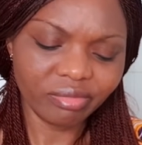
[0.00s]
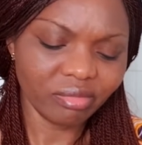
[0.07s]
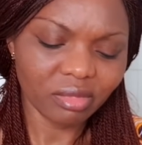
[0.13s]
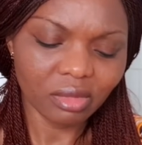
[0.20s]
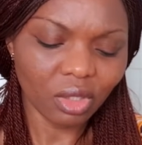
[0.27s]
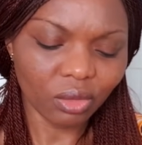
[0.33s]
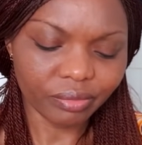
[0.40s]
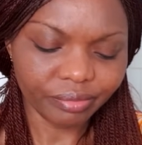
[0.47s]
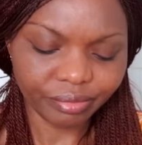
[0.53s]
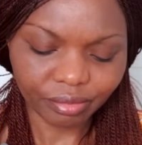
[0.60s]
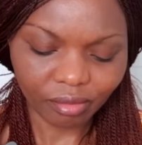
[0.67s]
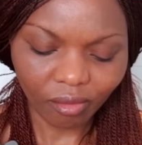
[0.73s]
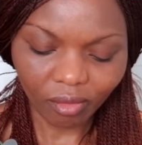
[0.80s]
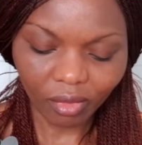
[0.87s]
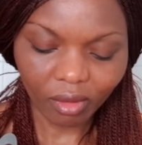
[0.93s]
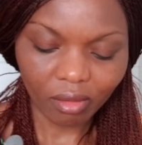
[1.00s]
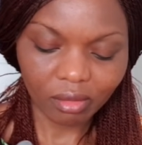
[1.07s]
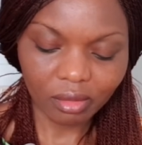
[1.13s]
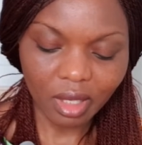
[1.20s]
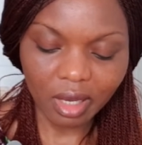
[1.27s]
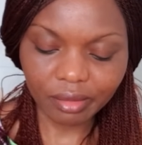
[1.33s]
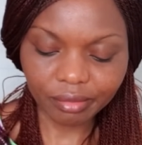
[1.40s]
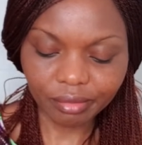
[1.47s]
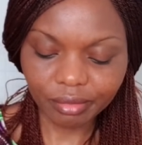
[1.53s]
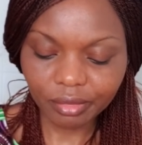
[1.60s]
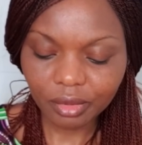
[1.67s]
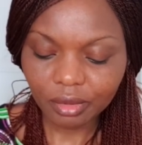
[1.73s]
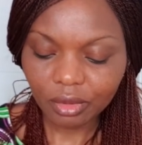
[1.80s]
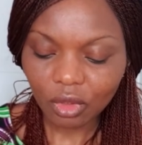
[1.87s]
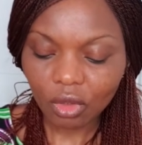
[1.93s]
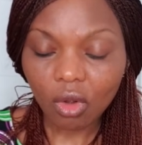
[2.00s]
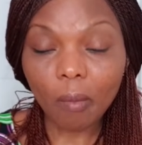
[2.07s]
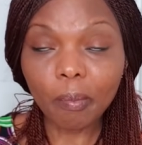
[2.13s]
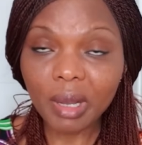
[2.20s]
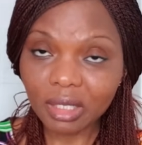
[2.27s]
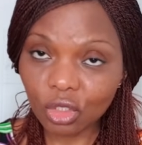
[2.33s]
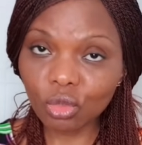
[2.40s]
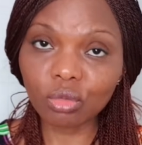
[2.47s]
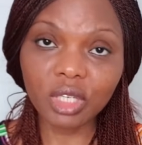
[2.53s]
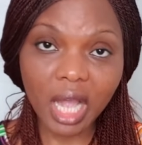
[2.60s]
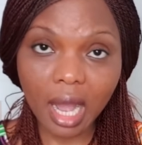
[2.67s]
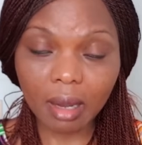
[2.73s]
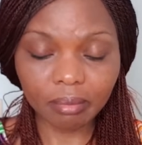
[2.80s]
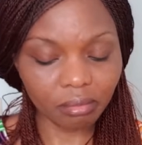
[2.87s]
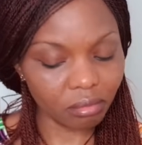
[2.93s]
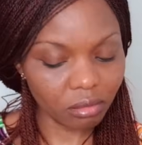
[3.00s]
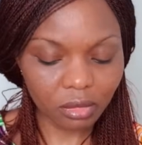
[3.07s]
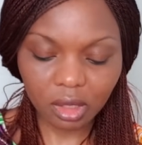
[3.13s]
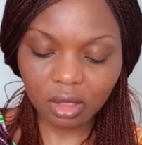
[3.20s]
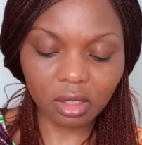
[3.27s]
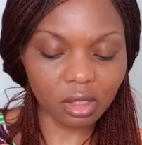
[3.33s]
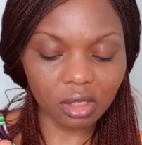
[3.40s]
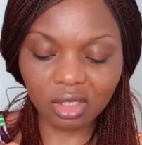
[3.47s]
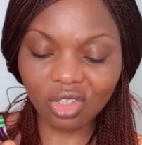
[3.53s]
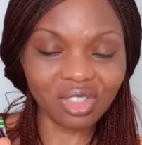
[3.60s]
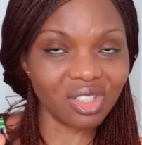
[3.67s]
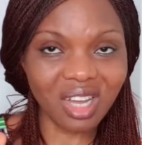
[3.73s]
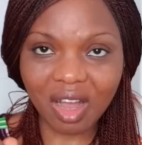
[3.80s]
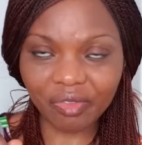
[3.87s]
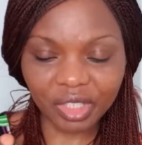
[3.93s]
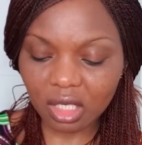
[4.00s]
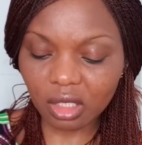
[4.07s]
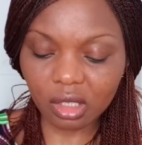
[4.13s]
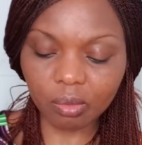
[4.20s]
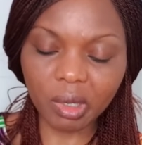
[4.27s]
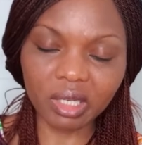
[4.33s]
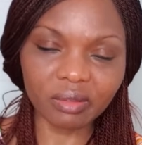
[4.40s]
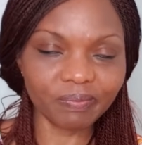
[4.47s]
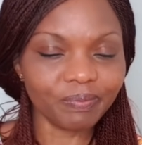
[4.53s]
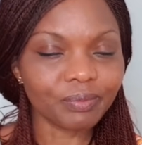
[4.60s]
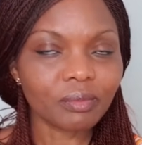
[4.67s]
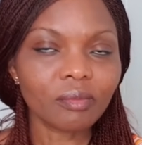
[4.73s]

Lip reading: no. Yeah. Compared to yam, it doesn't have taste, but